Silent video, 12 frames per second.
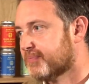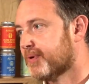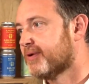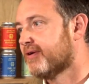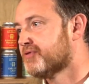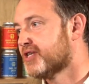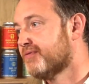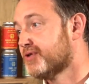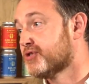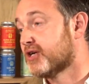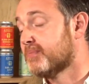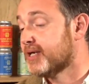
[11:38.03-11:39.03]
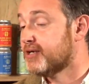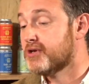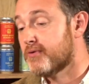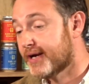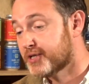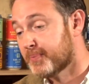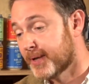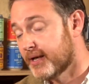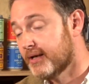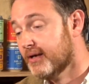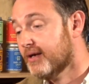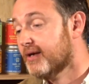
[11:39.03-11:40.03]
But obviously, if it's a completely new
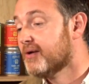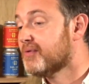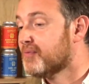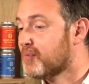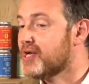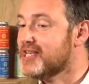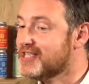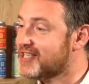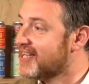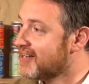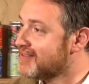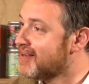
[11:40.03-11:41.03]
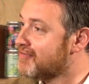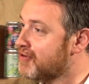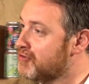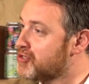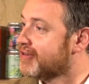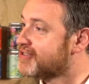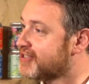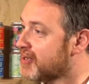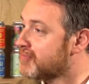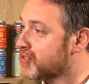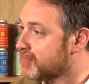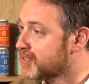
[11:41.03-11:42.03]
recipe, we need to get a few shots at
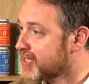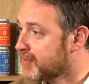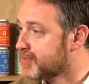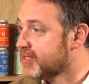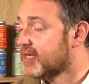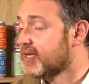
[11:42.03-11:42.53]
it sometimes.